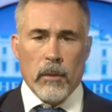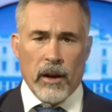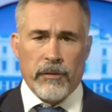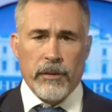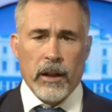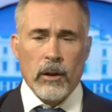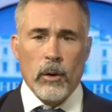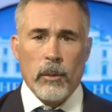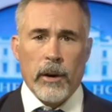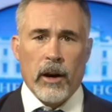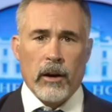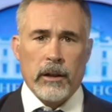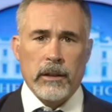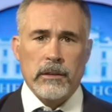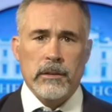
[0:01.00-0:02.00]
My fellow
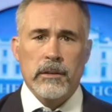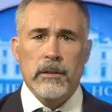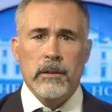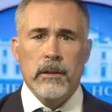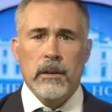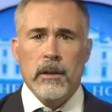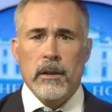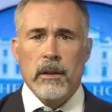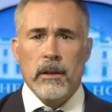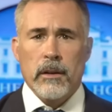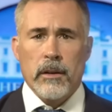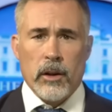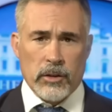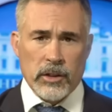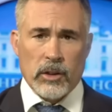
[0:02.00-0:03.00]
Americans,
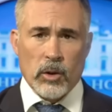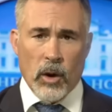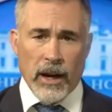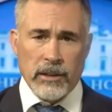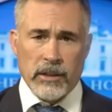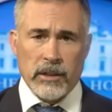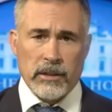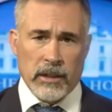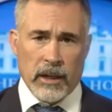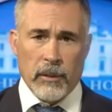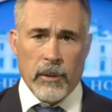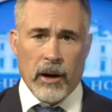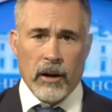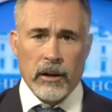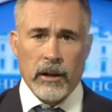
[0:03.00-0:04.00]
there's a crisis in
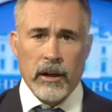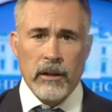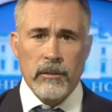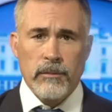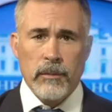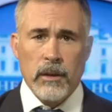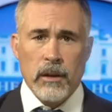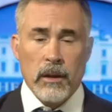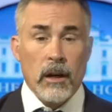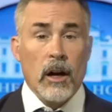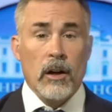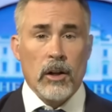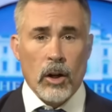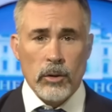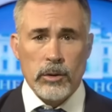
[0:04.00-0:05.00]
America,
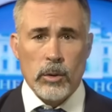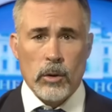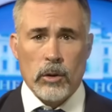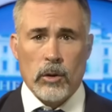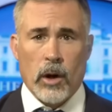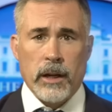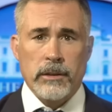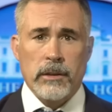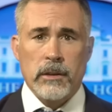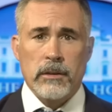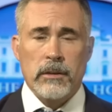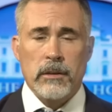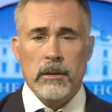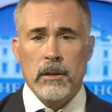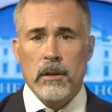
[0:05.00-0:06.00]
a cultural
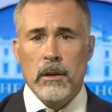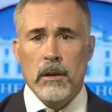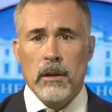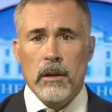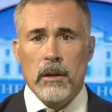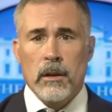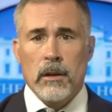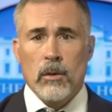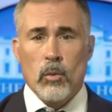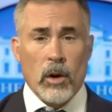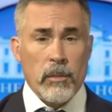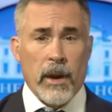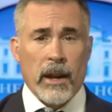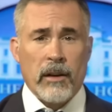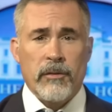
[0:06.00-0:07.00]
crisis.
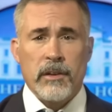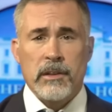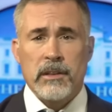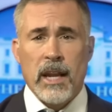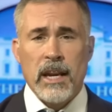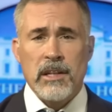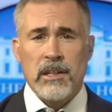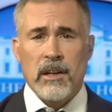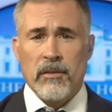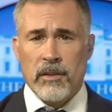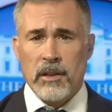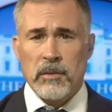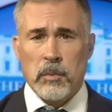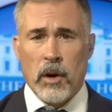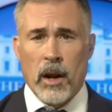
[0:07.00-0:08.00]
One manifestation of
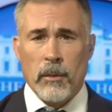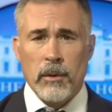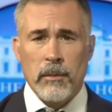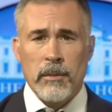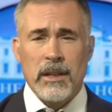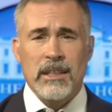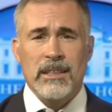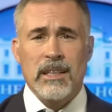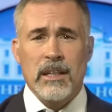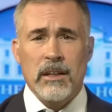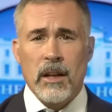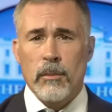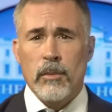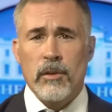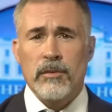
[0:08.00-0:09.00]
this problem is the
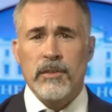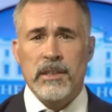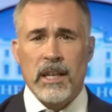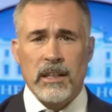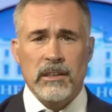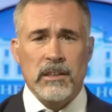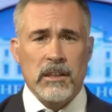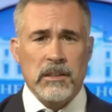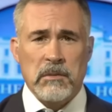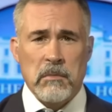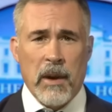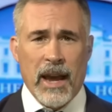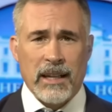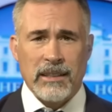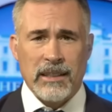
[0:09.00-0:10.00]
number of senseless
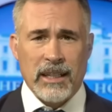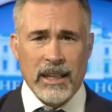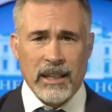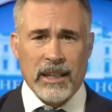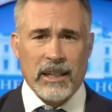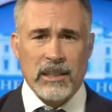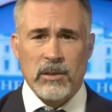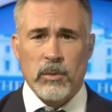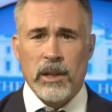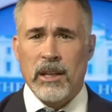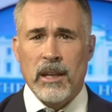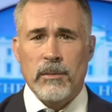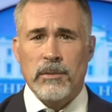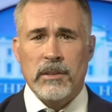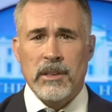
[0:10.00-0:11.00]
mass killings we
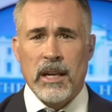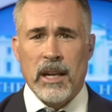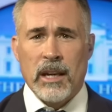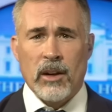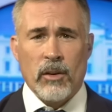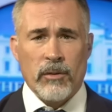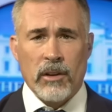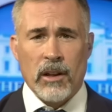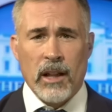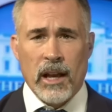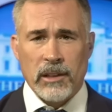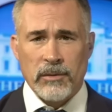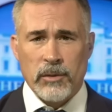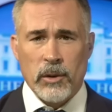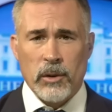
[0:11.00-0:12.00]
keep seeing over the
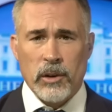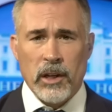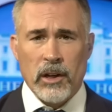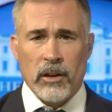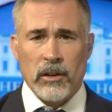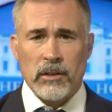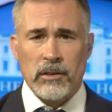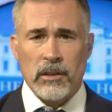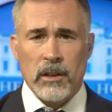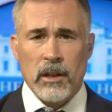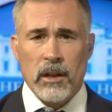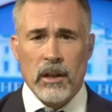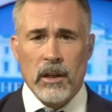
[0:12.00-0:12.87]
last few years.